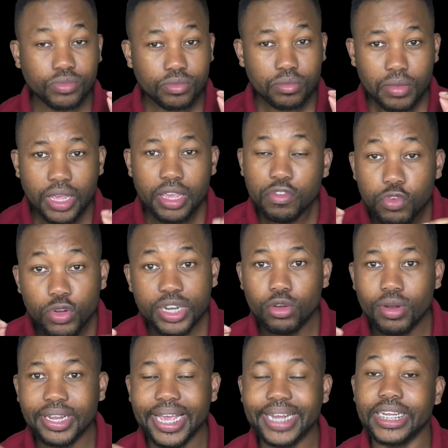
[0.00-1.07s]
if you did not
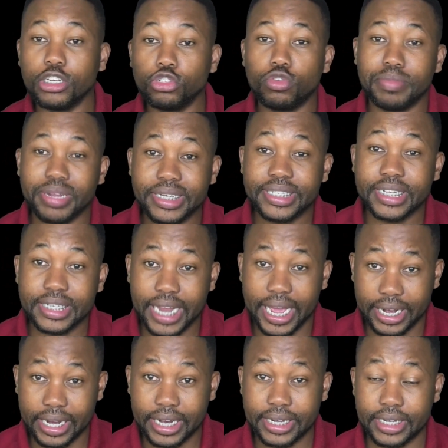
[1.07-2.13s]
get into medicine
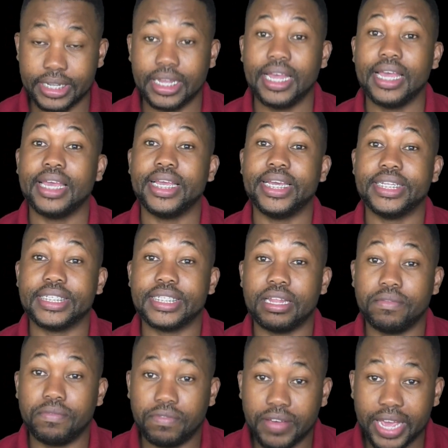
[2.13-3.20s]
directly, is the
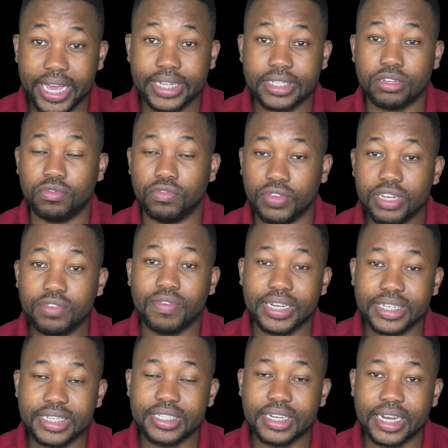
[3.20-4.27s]
VETS,
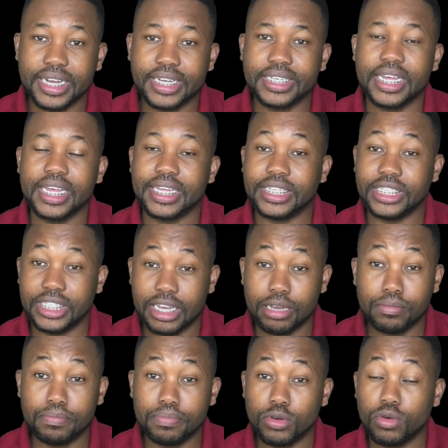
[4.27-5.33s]
WITS GEMP
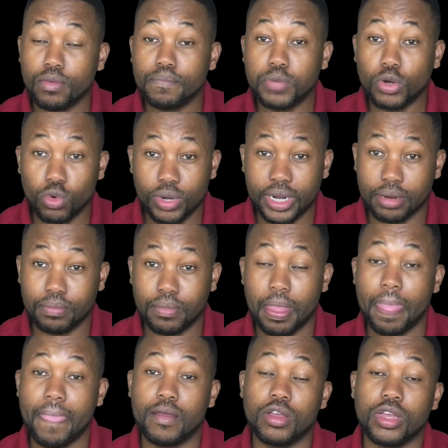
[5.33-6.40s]
program.
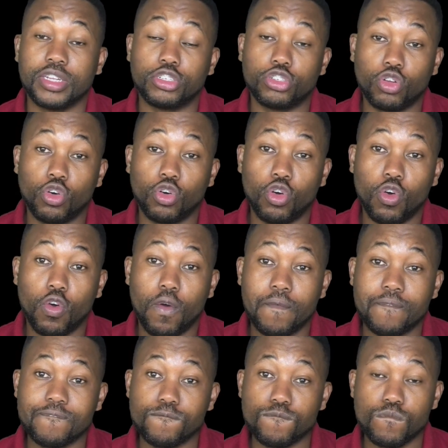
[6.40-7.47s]
So
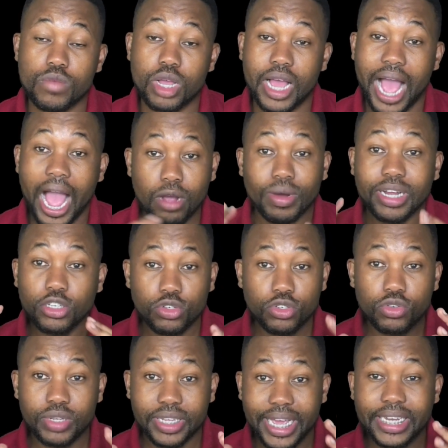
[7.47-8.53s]
I want you to
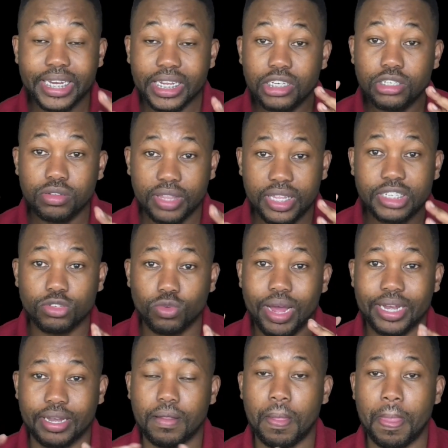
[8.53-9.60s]
get into this one,
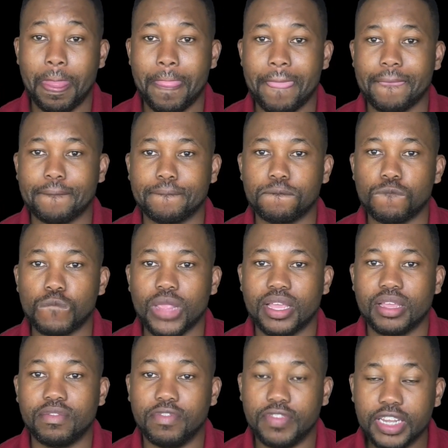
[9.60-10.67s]

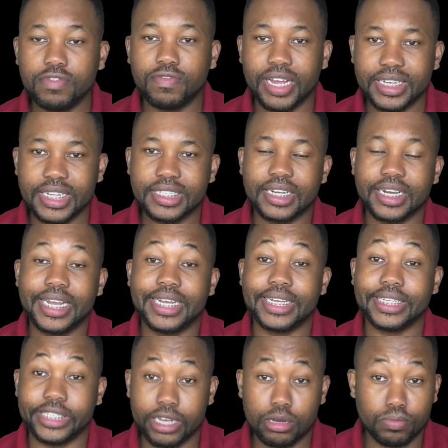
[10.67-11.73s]
WITS
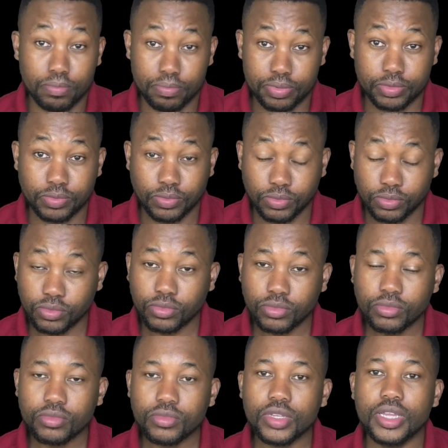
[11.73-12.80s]
GEMP.
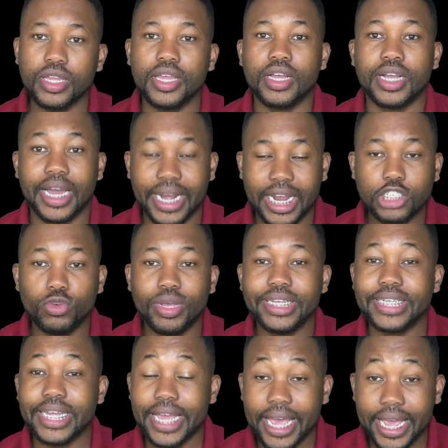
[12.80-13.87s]
Graduate
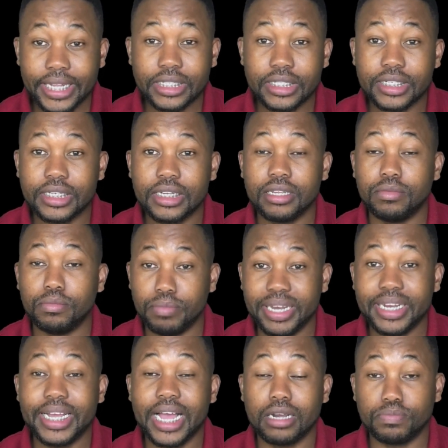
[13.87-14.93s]
Entry Medical
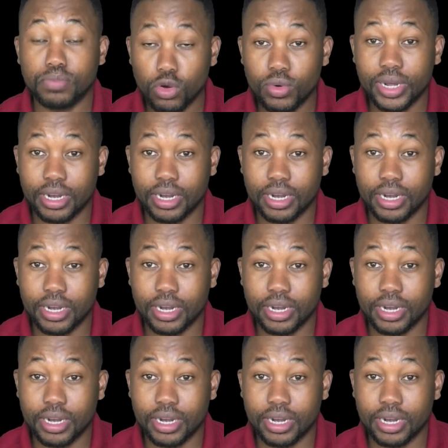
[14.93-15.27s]
Program.